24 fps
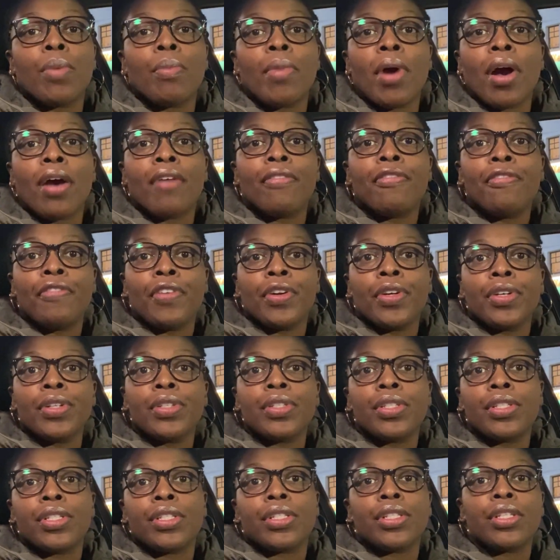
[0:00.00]
my
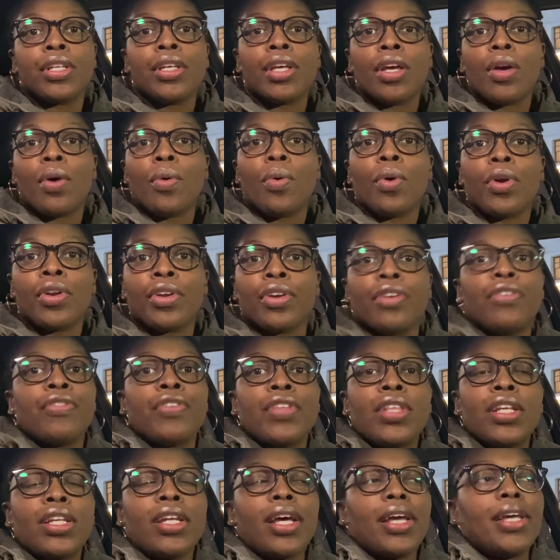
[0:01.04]
first order for
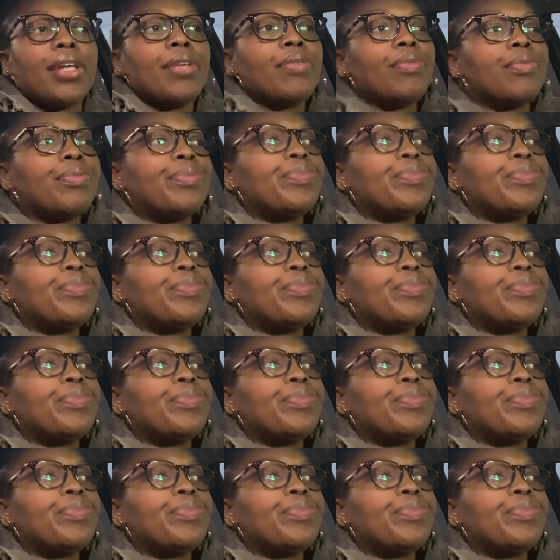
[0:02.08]
the night